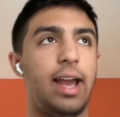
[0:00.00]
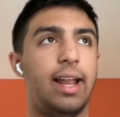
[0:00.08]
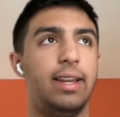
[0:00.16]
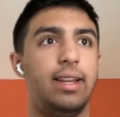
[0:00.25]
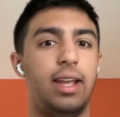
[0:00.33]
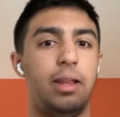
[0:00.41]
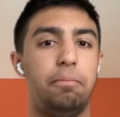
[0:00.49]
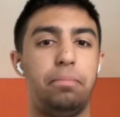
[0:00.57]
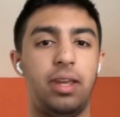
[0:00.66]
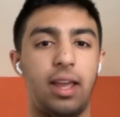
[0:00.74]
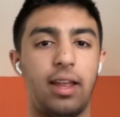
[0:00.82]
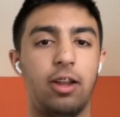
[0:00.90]
And in
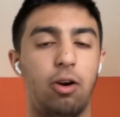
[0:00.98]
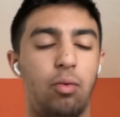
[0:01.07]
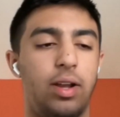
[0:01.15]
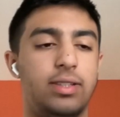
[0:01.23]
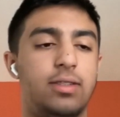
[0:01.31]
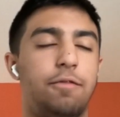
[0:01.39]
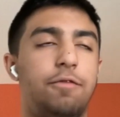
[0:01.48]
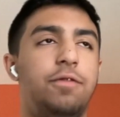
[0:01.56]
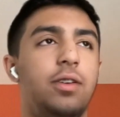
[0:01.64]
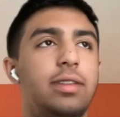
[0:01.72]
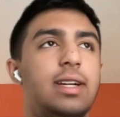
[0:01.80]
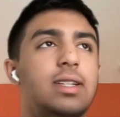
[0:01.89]
piano, it's a
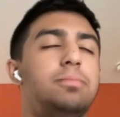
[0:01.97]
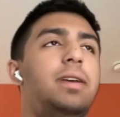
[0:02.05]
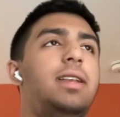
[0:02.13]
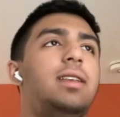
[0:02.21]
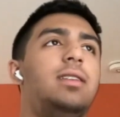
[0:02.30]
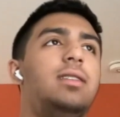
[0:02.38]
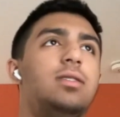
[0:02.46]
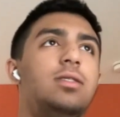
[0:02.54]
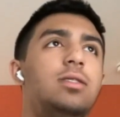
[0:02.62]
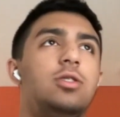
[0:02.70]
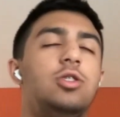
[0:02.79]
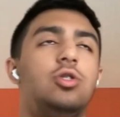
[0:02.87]
field that's been
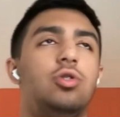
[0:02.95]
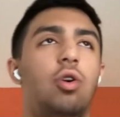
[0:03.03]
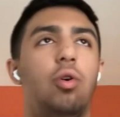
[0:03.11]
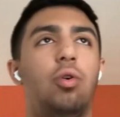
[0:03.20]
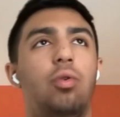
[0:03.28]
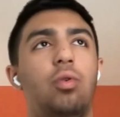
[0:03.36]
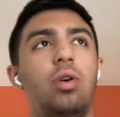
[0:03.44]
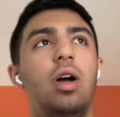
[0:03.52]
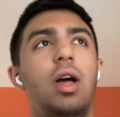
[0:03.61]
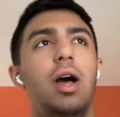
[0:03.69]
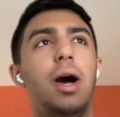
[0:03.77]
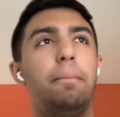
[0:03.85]
so
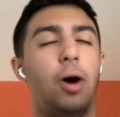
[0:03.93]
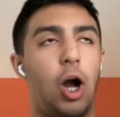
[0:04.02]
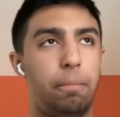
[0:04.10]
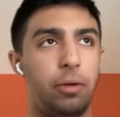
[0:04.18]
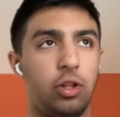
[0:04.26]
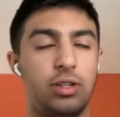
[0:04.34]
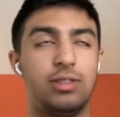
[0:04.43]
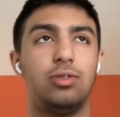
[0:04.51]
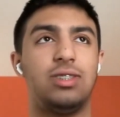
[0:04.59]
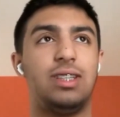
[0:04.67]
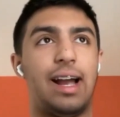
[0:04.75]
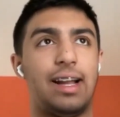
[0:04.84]
popular and
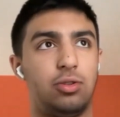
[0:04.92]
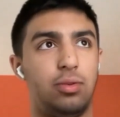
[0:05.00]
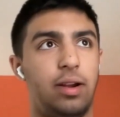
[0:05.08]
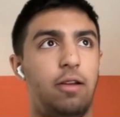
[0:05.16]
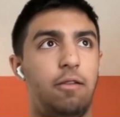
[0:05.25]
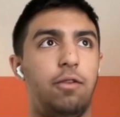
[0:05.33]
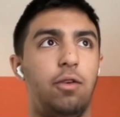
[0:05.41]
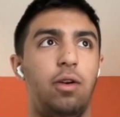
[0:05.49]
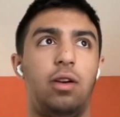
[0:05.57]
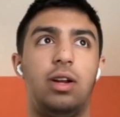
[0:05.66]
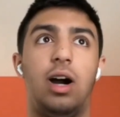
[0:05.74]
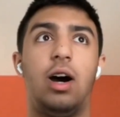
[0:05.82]
so saturated
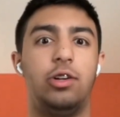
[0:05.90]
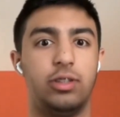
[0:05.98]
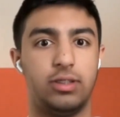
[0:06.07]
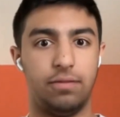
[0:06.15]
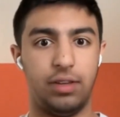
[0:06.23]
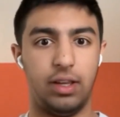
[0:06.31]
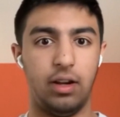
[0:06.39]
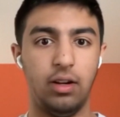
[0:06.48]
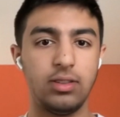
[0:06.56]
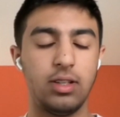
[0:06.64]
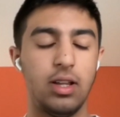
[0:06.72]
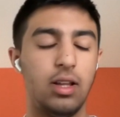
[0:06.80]
for hundreds of years.